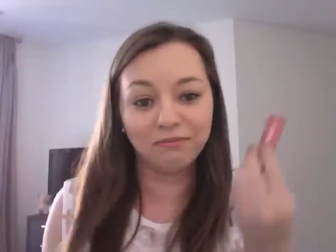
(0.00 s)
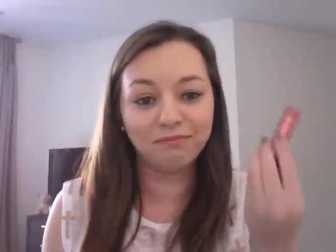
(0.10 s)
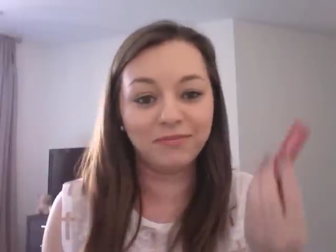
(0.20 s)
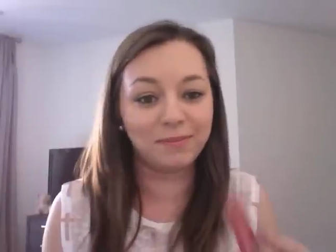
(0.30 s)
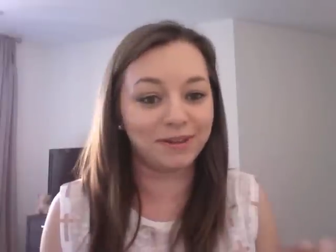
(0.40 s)

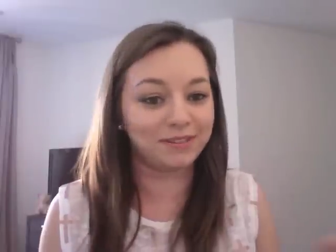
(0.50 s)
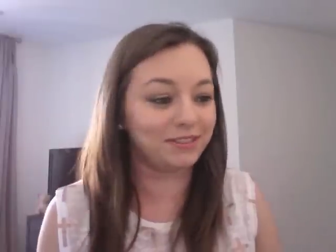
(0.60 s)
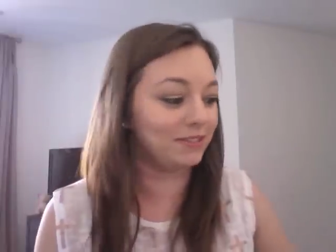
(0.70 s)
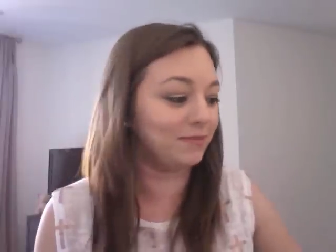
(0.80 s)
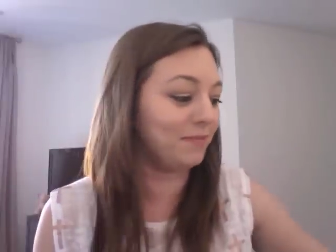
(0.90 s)
Lip
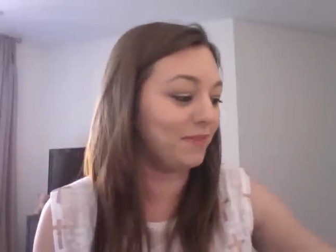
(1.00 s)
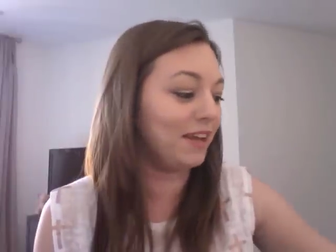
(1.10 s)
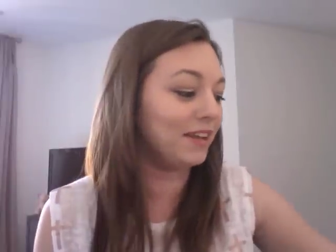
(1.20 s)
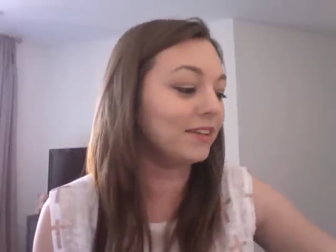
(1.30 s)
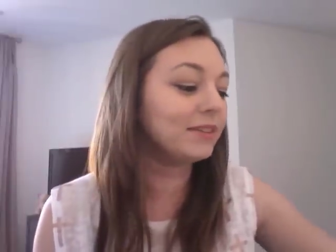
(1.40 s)
butters are
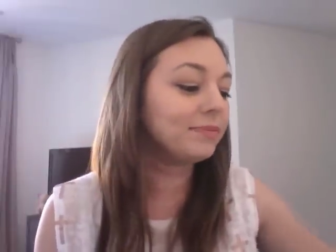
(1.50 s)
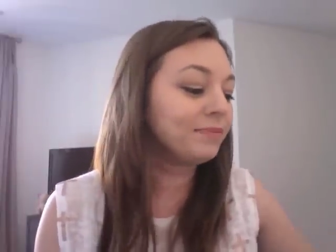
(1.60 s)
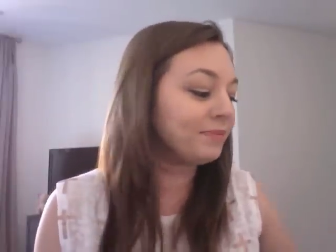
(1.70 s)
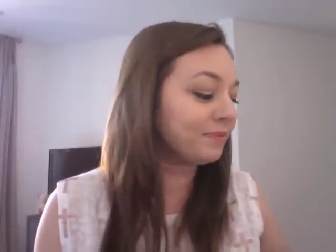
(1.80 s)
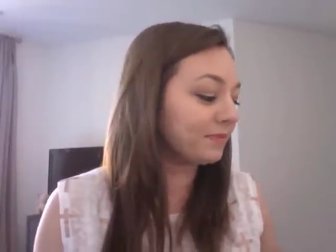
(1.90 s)

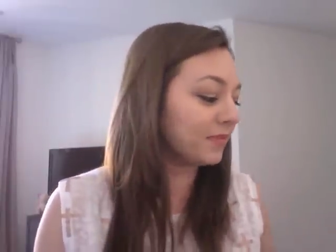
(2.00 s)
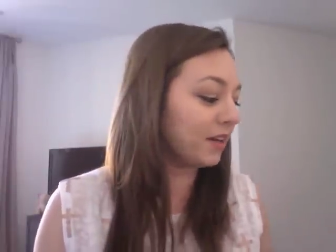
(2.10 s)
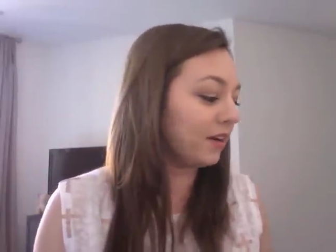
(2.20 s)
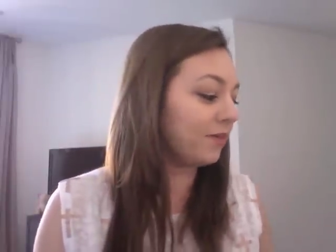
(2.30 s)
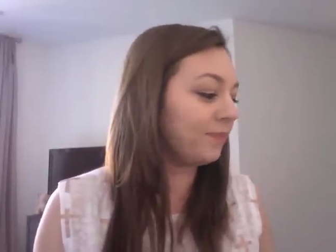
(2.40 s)

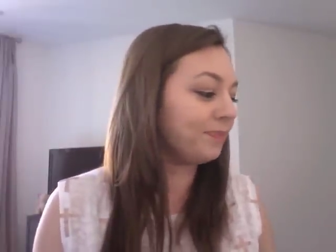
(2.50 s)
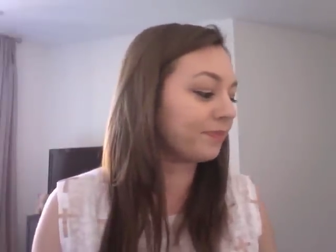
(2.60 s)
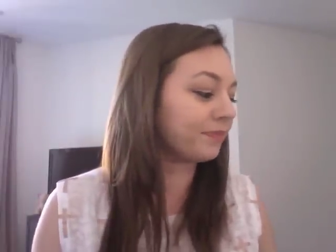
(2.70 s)
in.